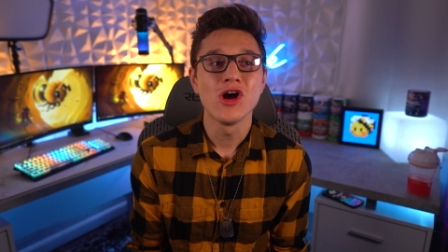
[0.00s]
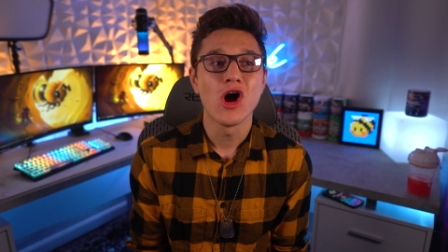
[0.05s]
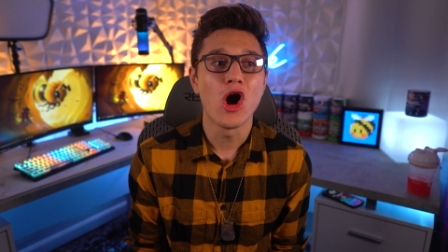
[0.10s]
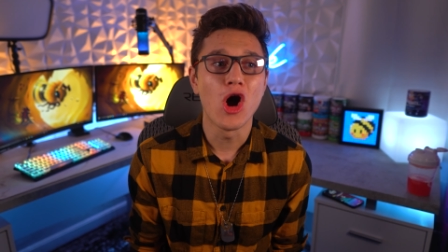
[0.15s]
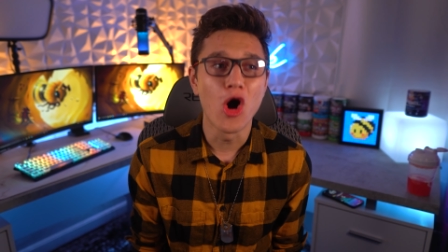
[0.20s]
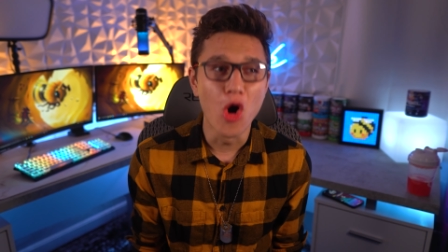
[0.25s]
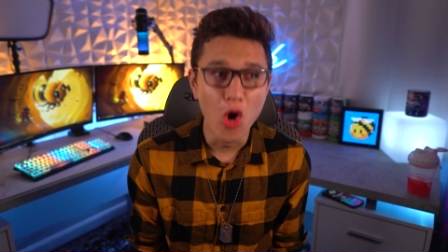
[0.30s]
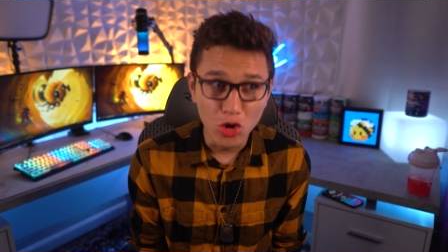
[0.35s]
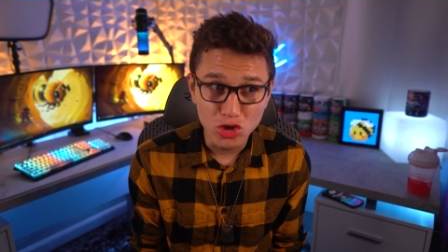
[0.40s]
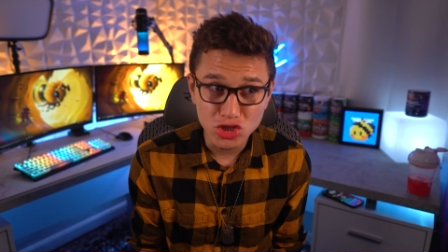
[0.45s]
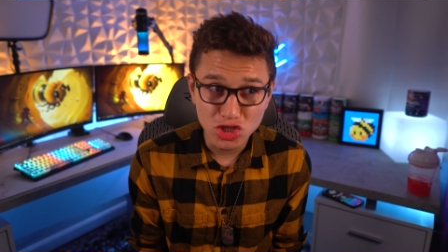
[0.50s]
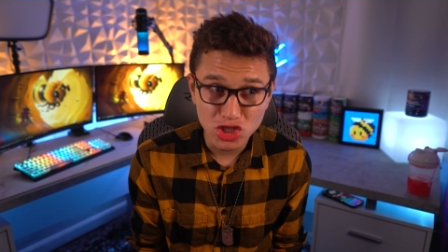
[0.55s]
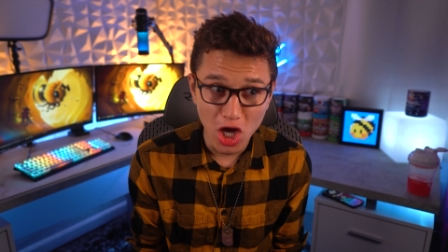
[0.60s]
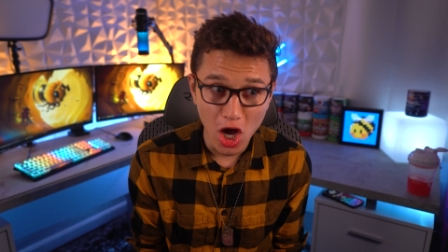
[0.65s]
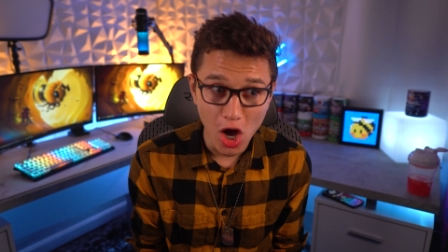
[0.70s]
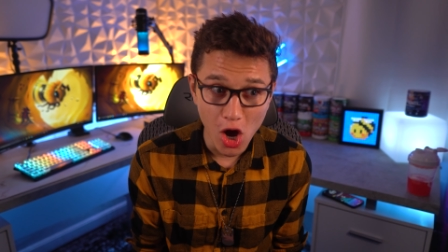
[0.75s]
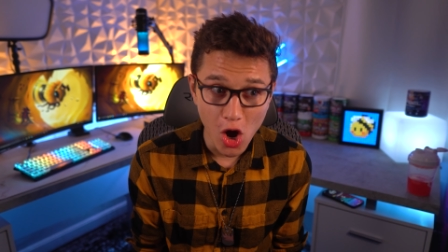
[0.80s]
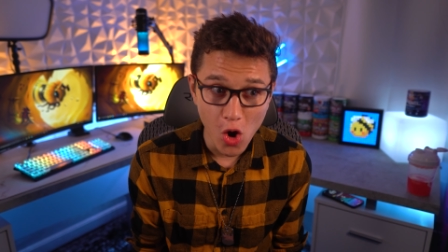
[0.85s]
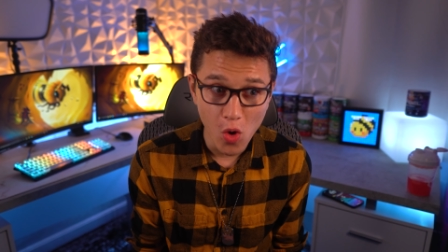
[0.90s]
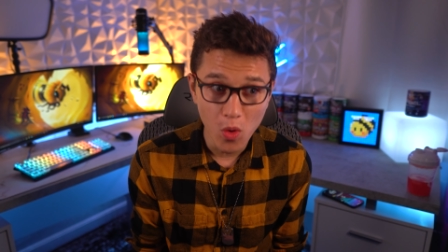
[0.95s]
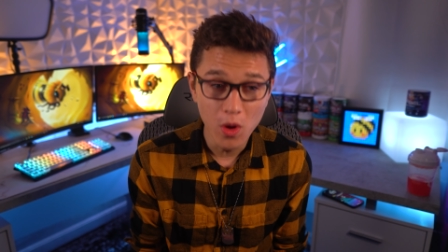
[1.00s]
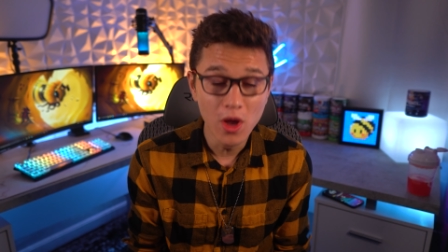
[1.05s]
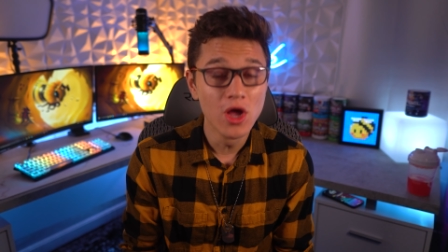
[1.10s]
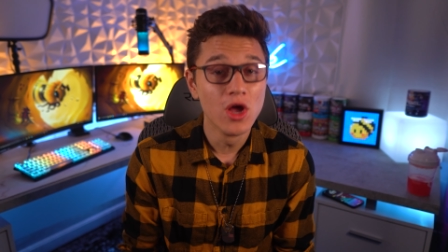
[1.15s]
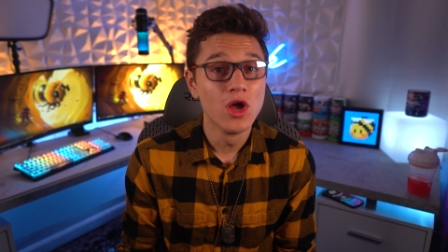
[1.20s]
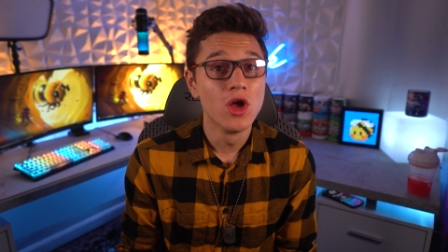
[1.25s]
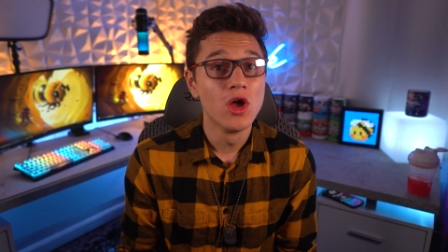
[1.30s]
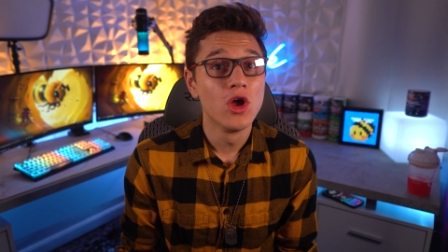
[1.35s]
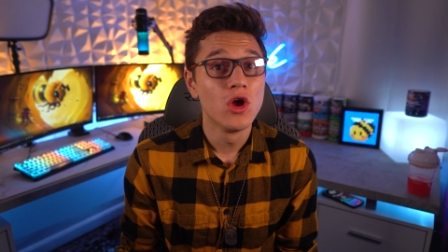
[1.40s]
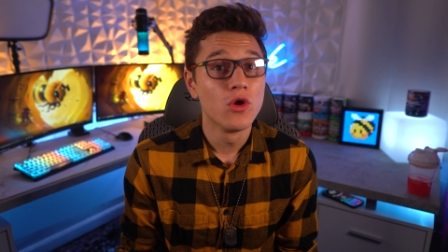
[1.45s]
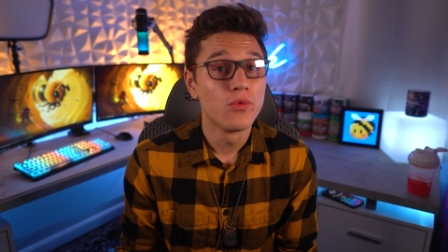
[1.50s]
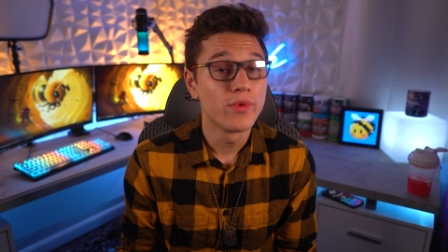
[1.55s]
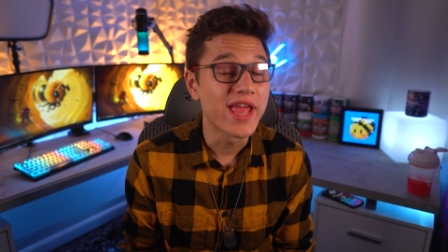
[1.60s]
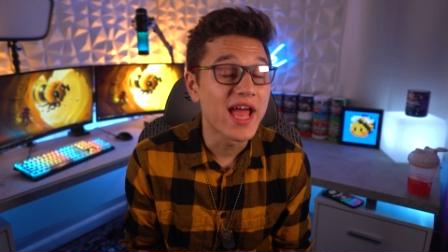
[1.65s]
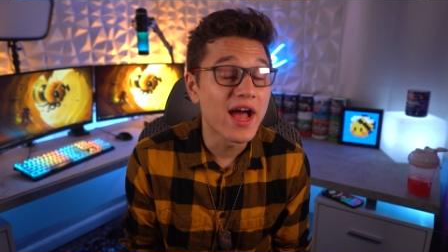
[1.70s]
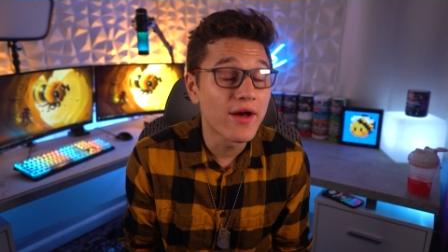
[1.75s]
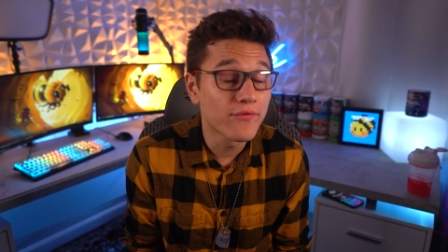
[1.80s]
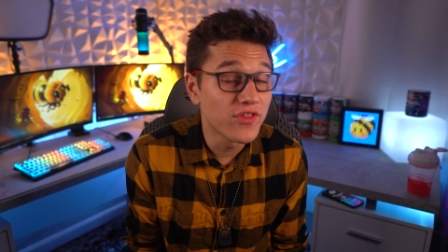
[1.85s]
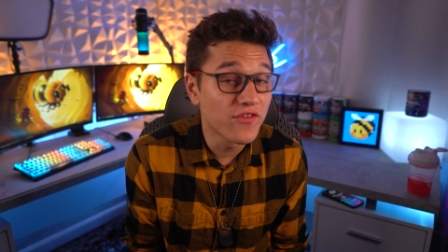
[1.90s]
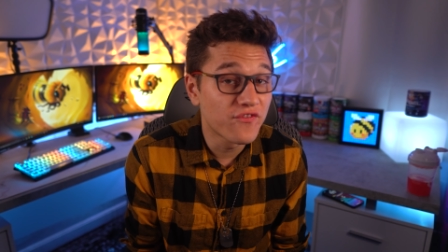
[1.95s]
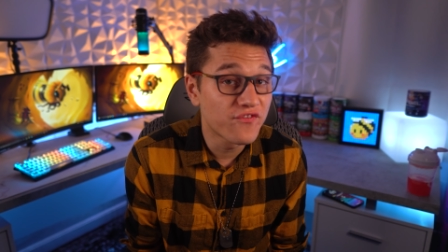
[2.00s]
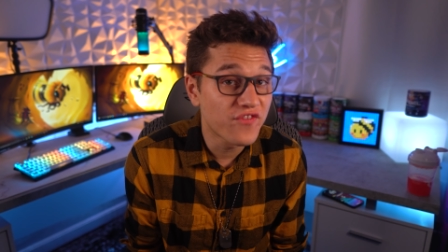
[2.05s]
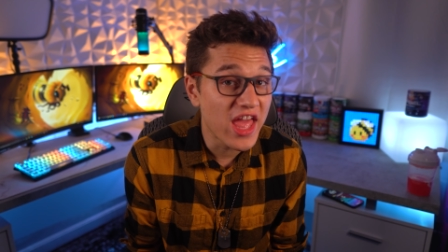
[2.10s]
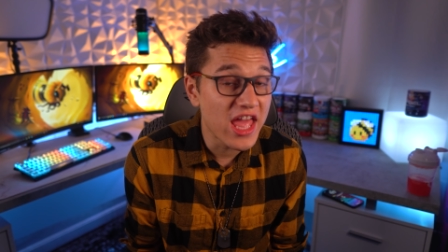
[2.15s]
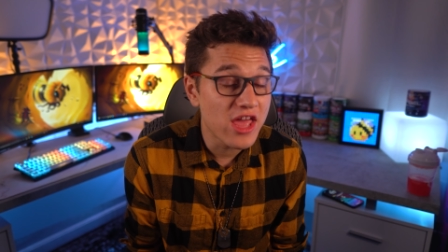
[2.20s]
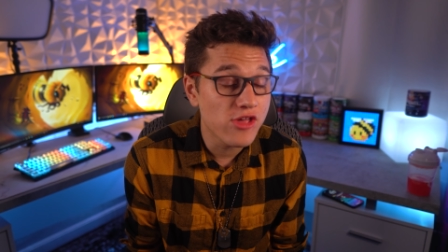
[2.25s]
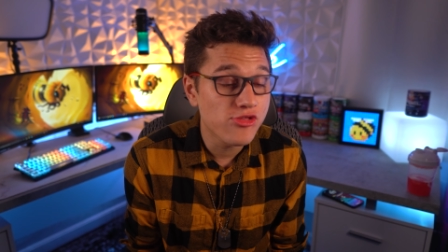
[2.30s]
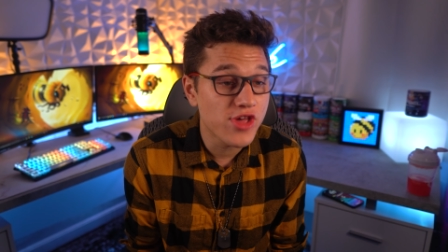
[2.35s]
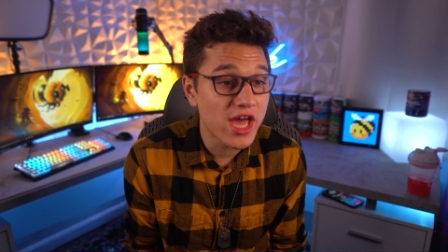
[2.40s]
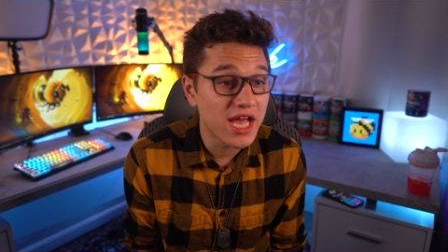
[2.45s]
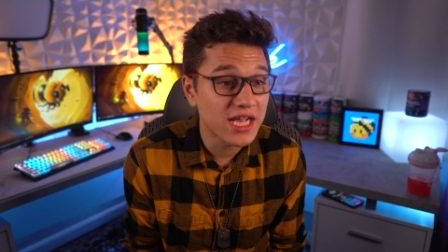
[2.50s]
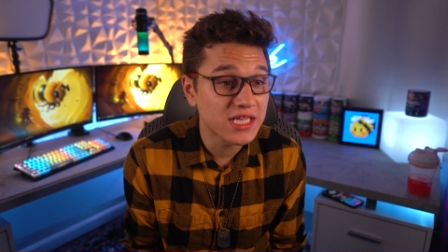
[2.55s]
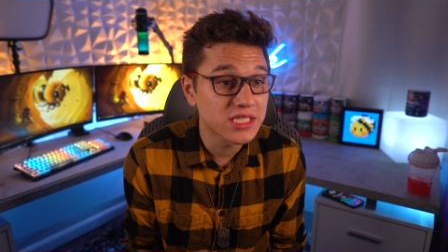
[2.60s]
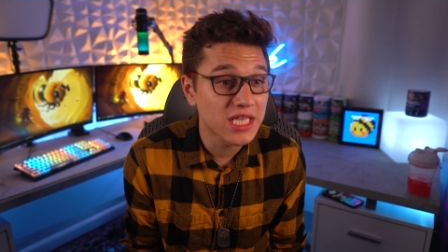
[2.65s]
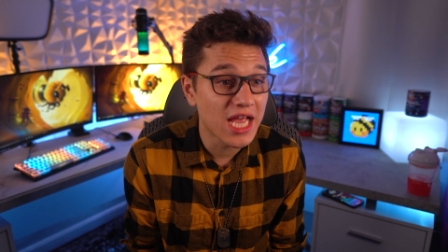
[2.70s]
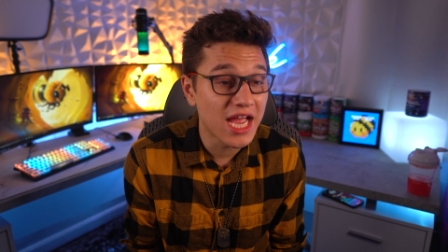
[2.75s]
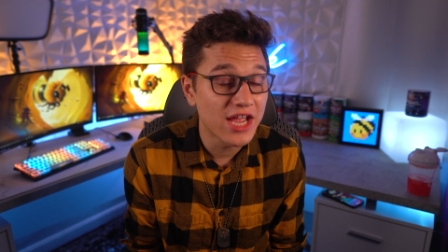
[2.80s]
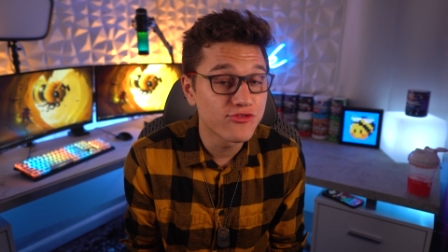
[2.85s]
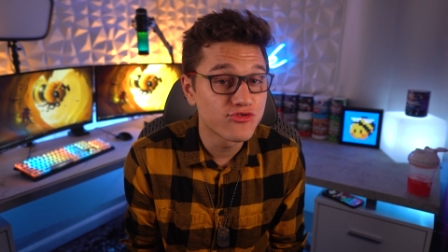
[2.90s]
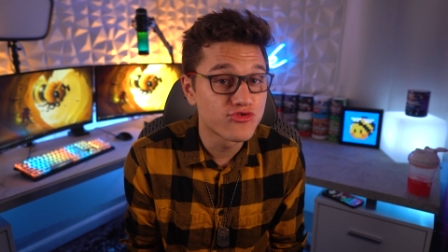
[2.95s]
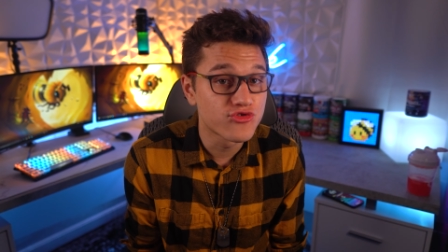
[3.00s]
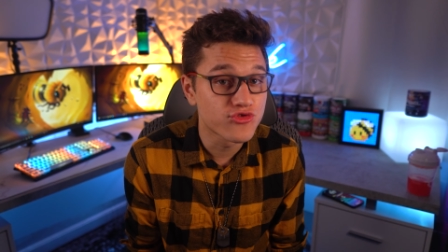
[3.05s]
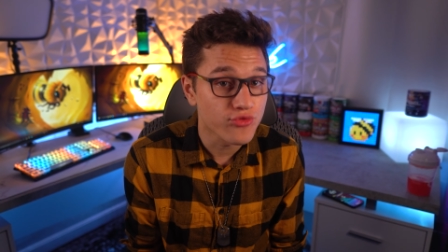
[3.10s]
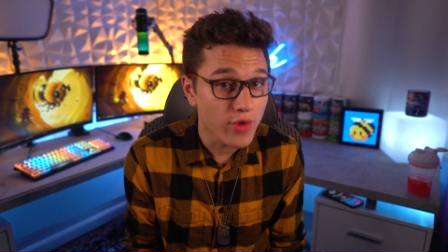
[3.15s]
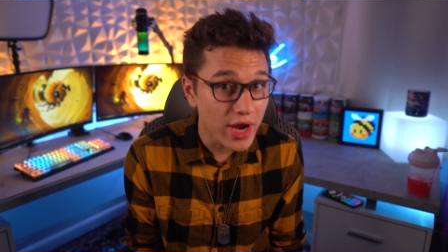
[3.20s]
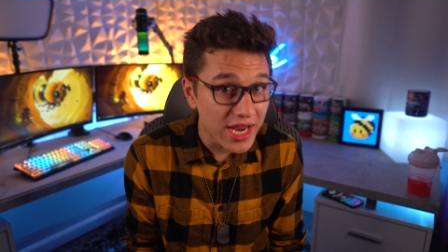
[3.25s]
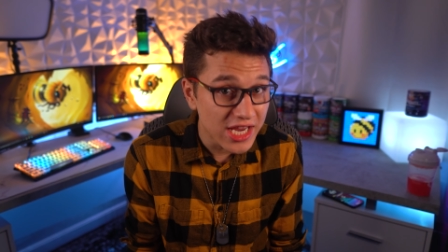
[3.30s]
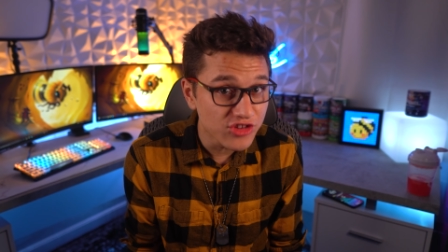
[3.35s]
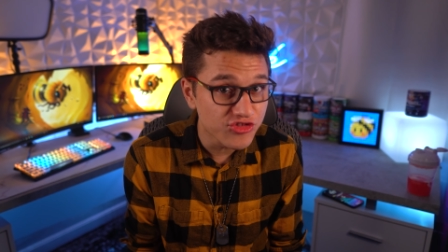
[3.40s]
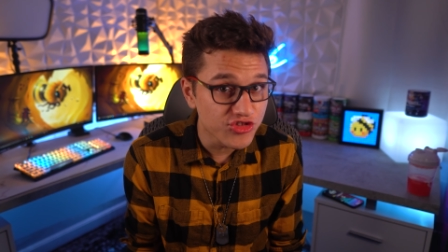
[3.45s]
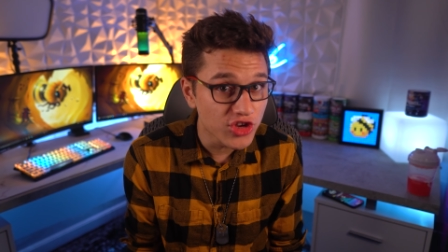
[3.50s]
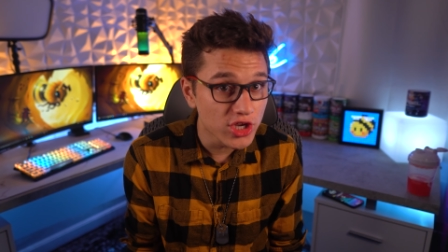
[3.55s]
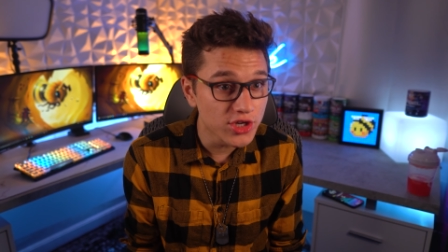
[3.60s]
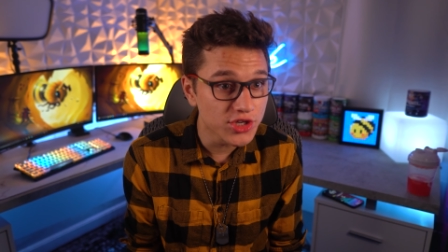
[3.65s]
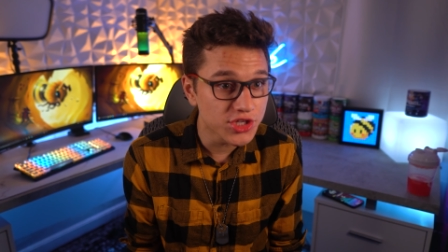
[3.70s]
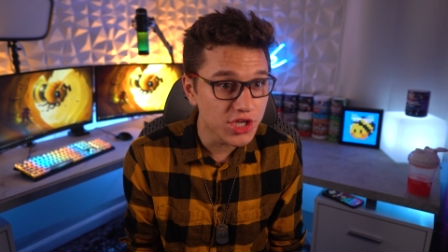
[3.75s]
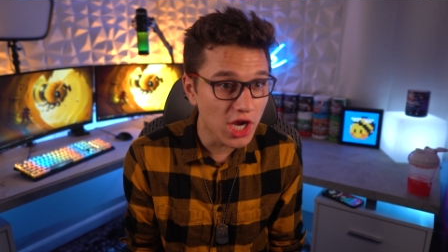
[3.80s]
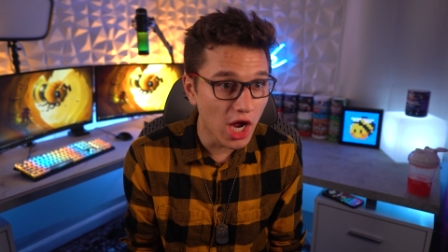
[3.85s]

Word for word: Also, we have the Phase X hydration